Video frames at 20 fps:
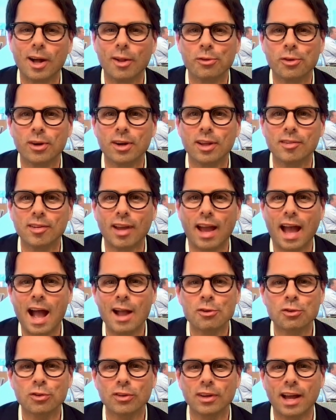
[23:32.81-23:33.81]
I'll turn it to
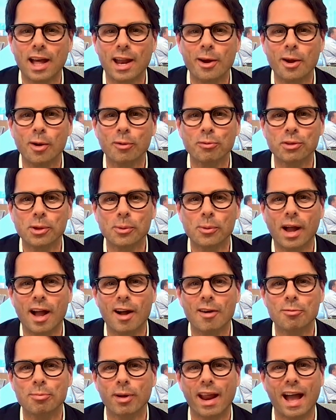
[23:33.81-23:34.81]
Ashley. I don't know if you
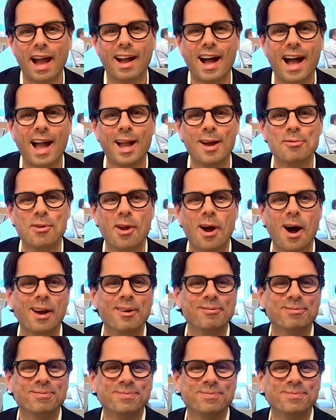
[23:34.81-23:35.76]
have, but I have not.